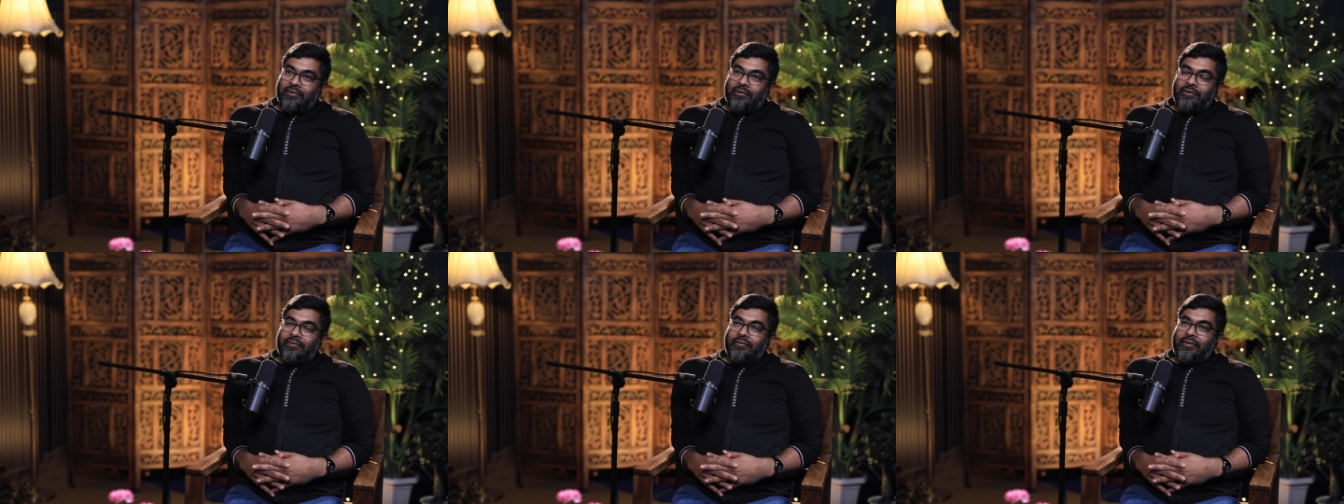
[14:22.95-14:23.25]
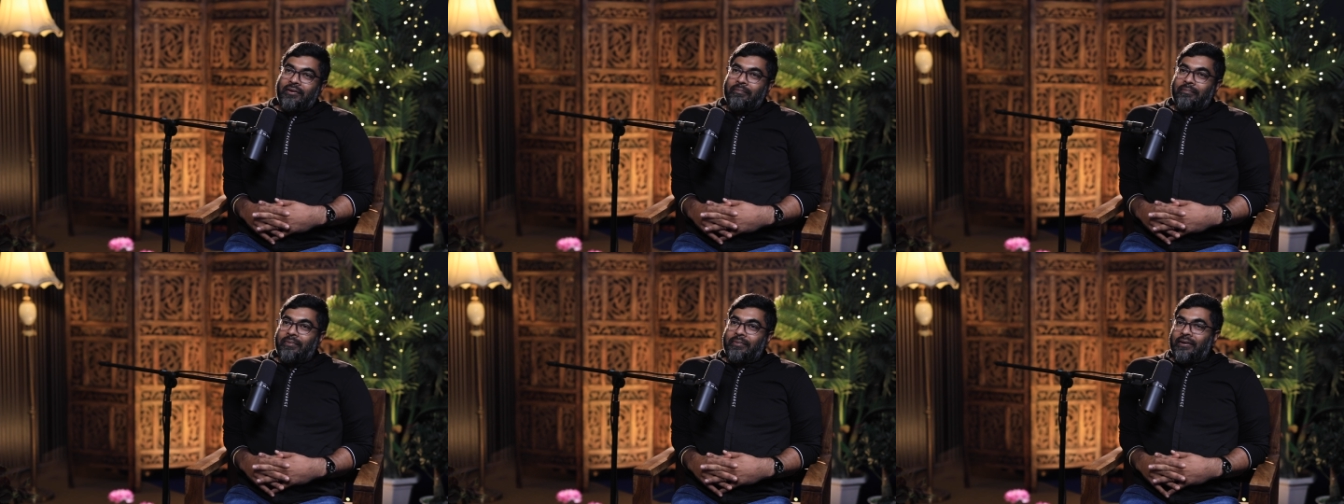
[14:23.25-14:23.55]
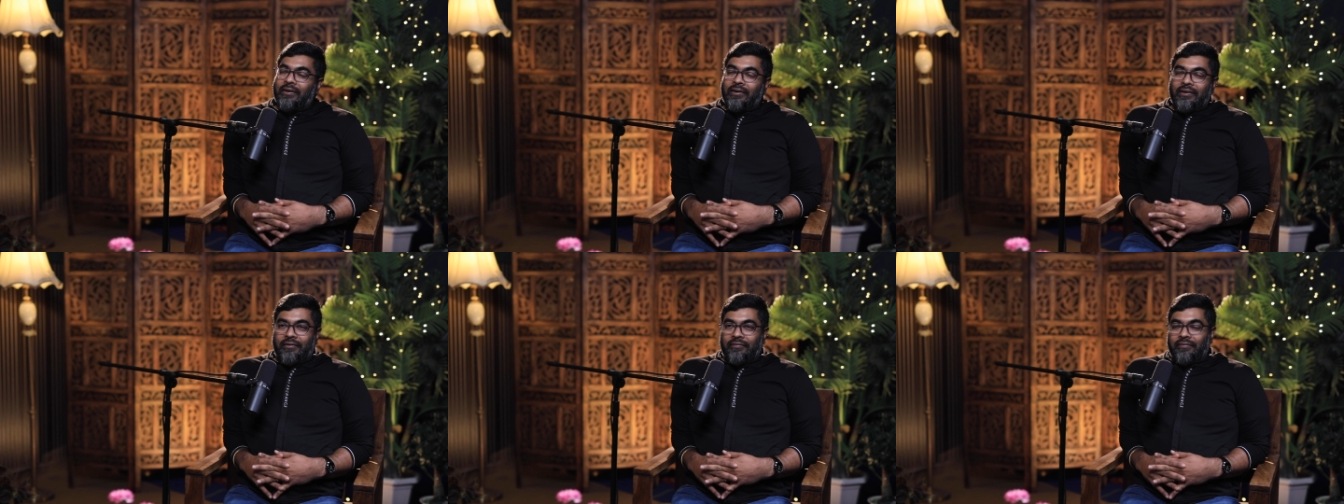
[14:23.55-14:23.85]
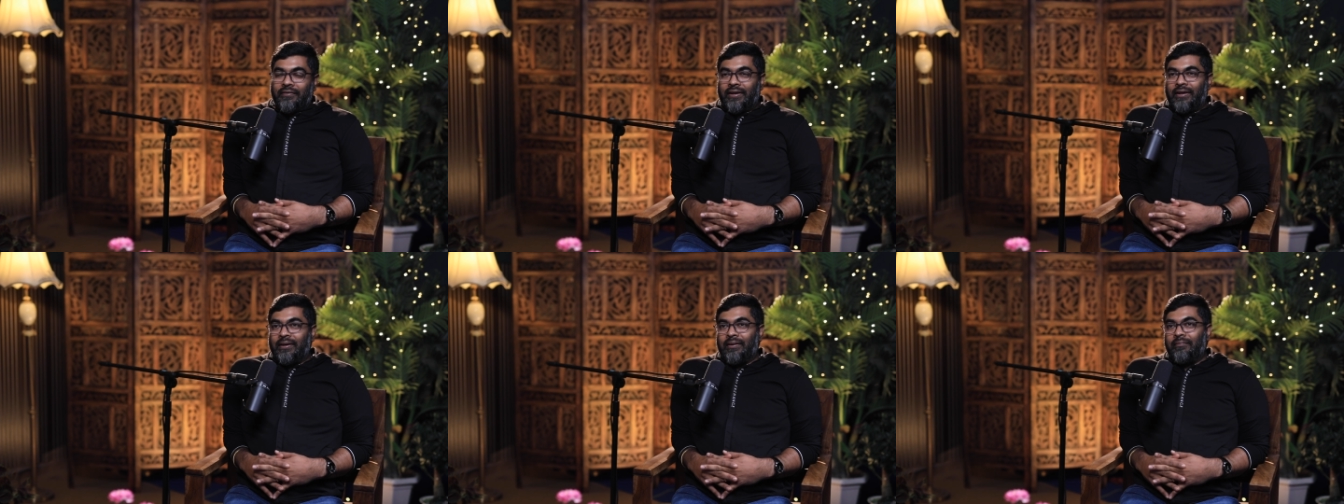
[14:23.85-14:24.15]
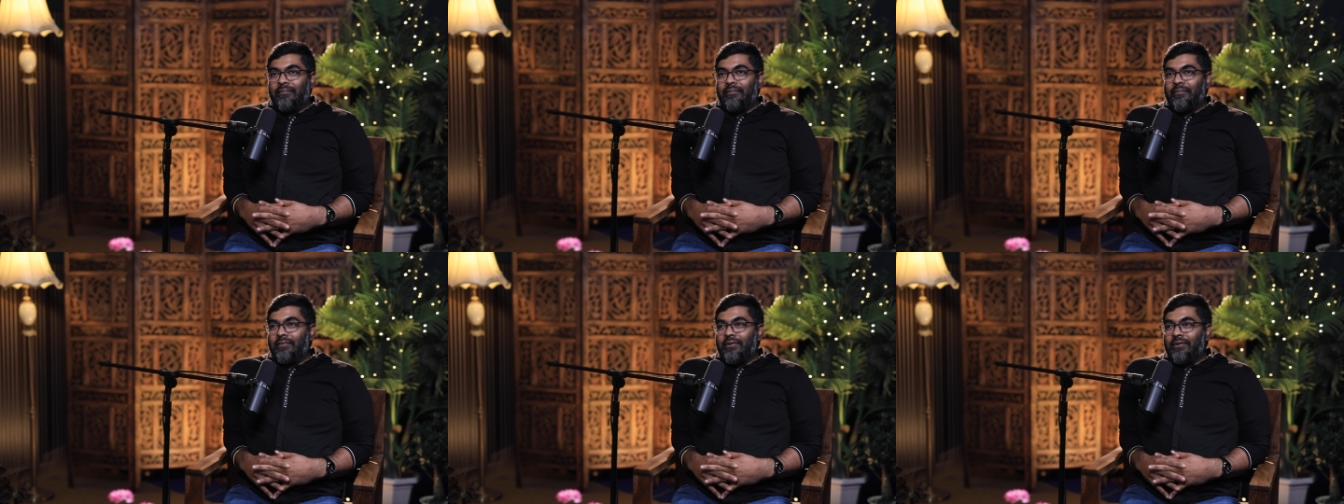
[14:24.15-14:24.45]
Over a period of
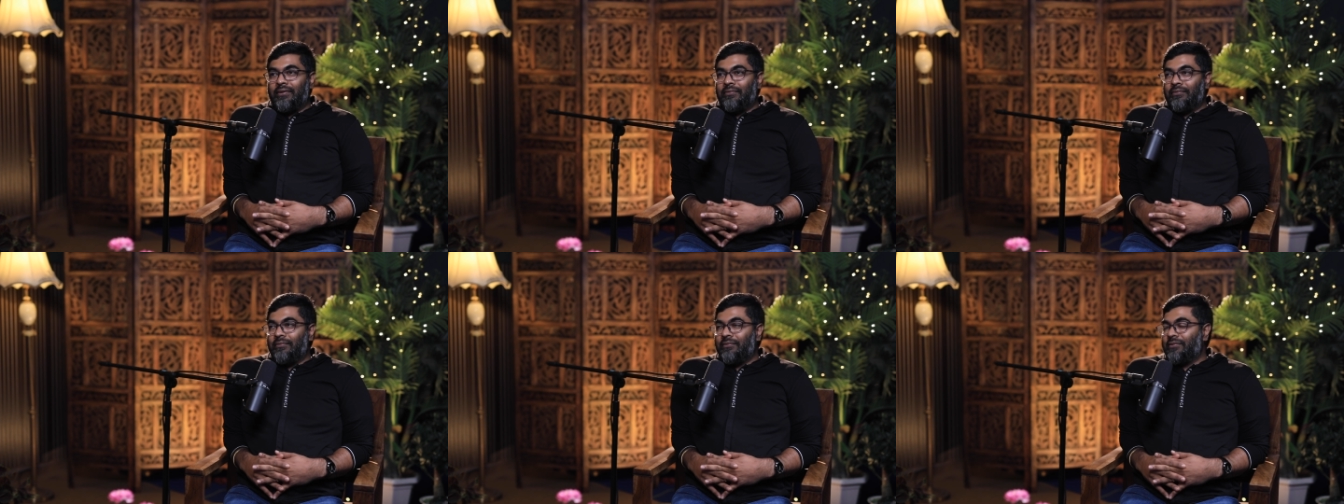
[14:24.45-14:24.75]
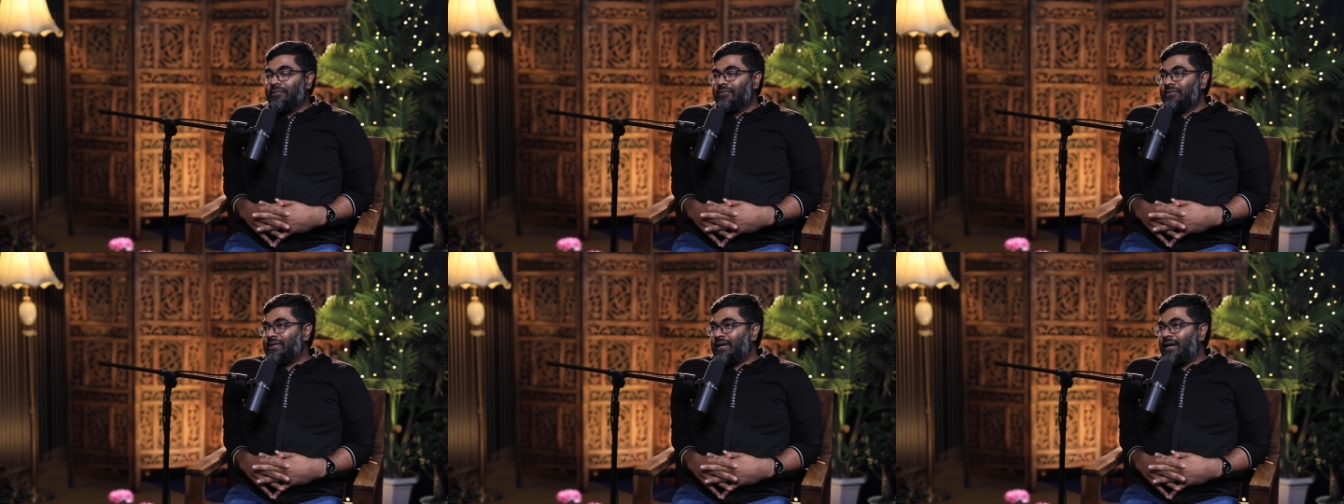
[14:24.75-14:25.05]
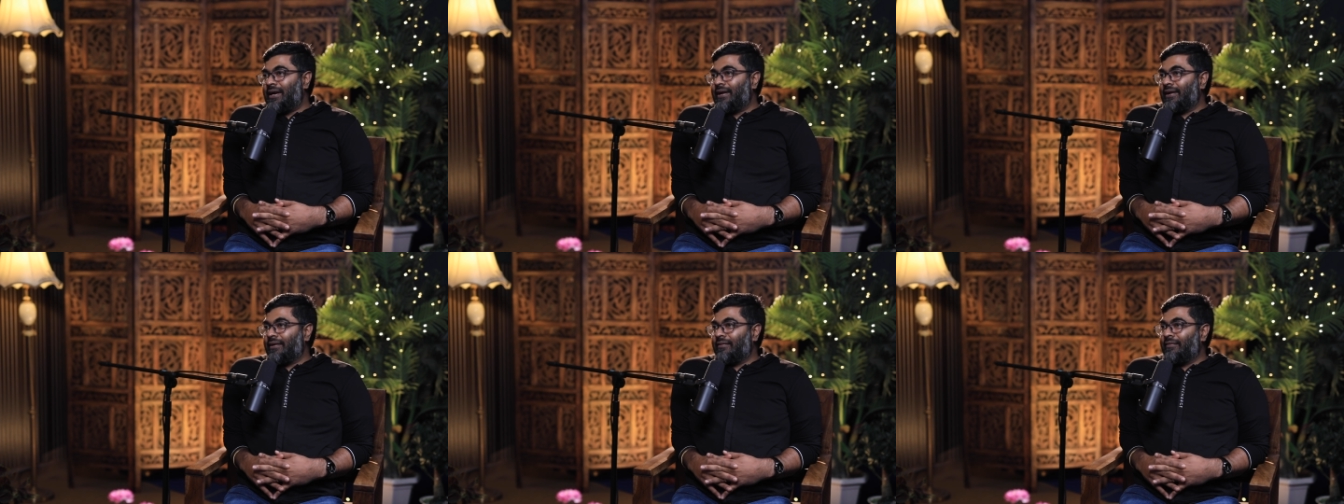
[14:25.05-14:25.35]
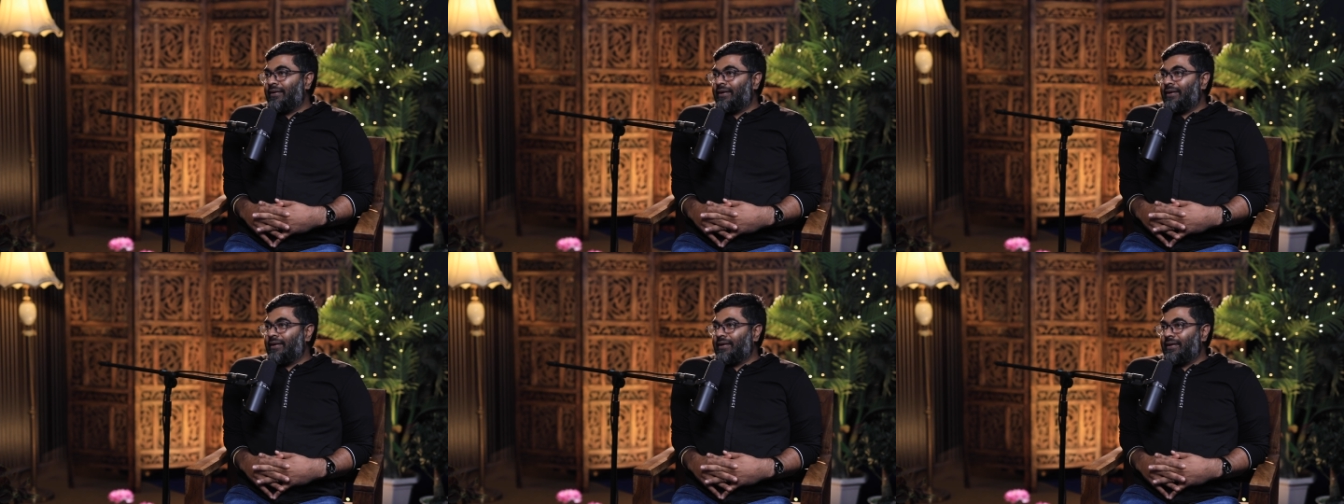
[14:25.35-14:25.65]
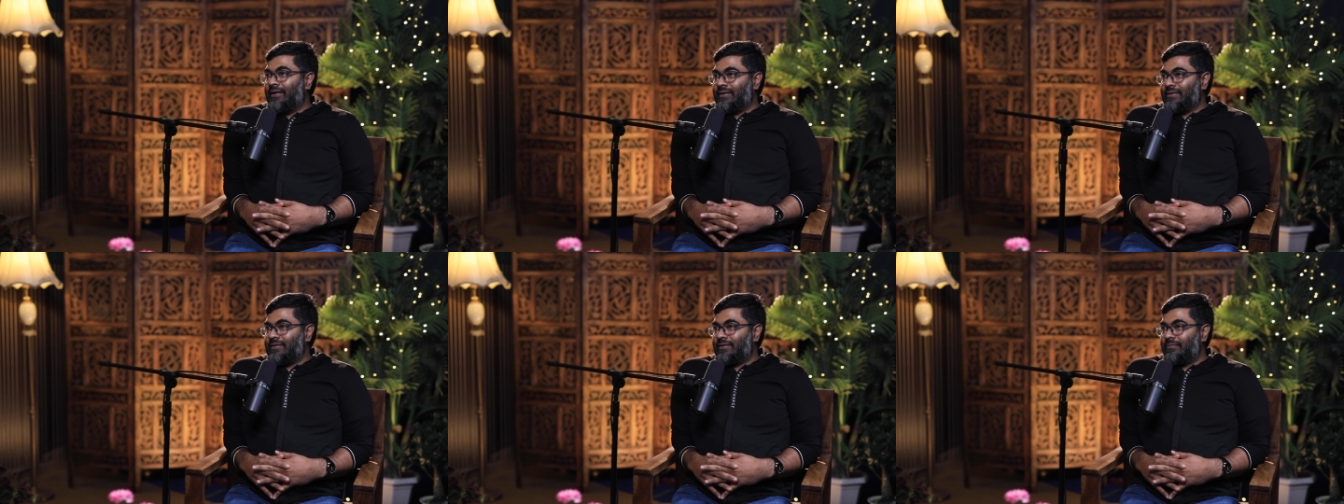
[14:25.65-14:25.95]
time, you start acquiring
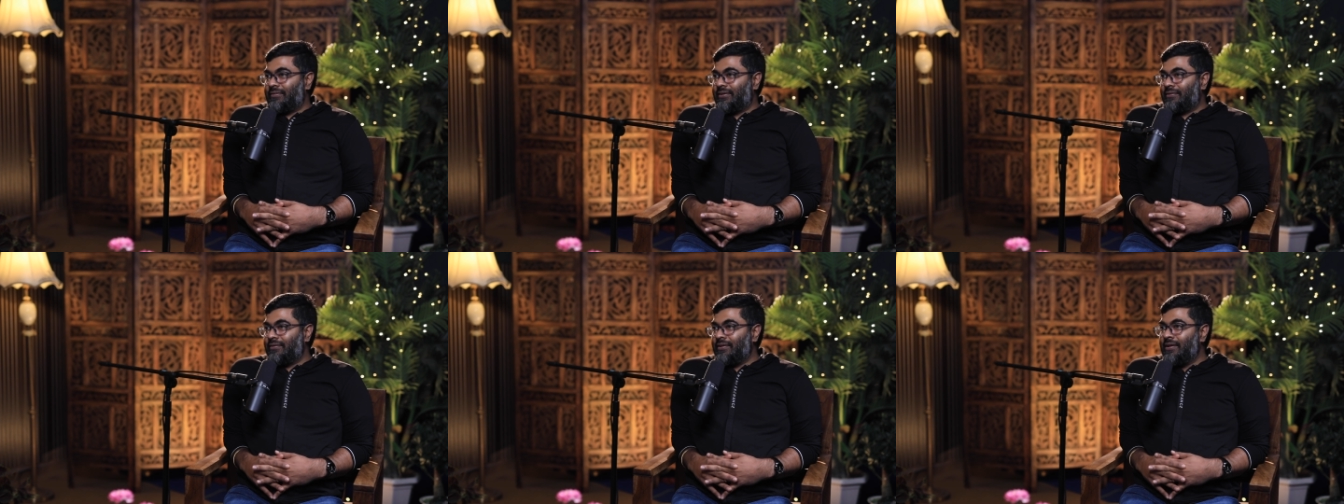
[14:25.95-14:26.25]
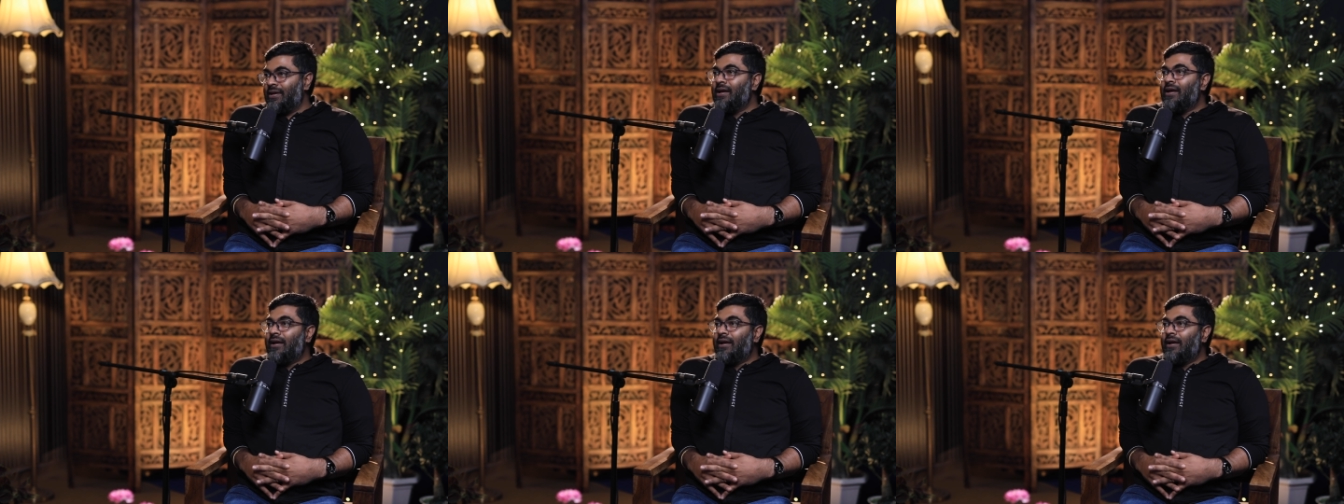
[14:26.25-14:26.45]
customers.